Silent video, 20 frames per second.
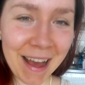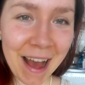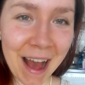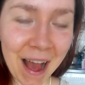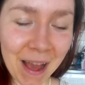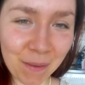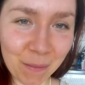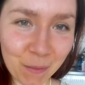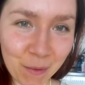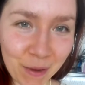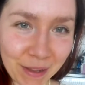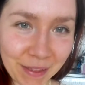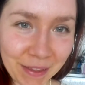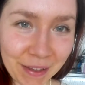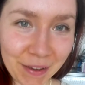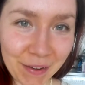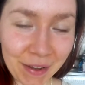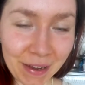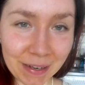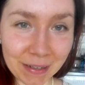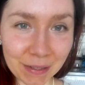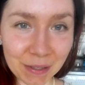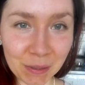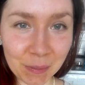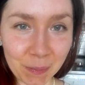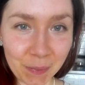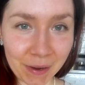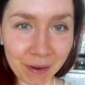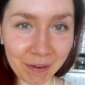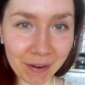I'm with you in
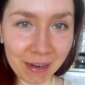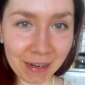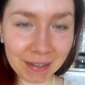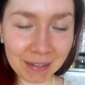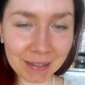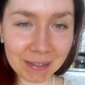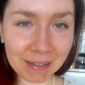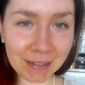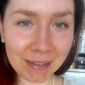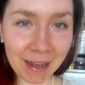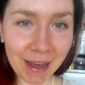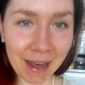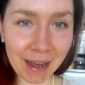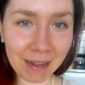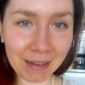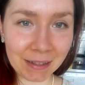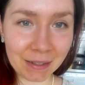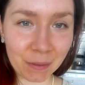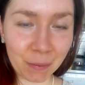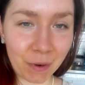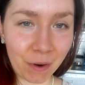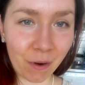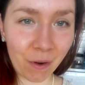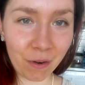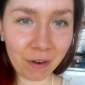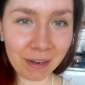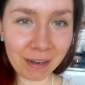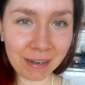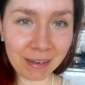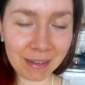spirit, and we're
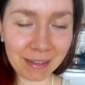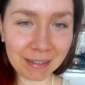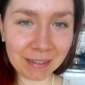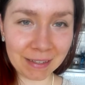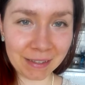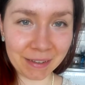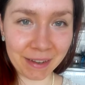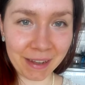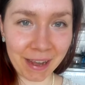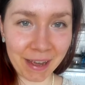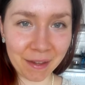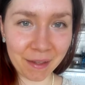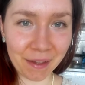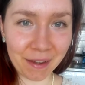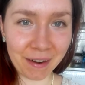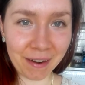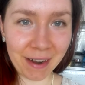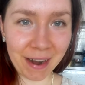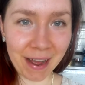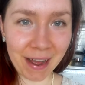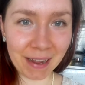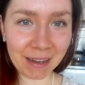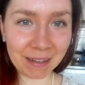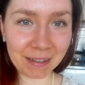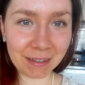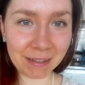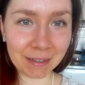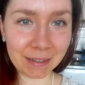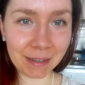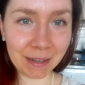all in this together.
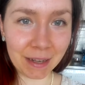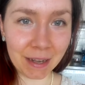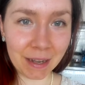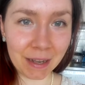And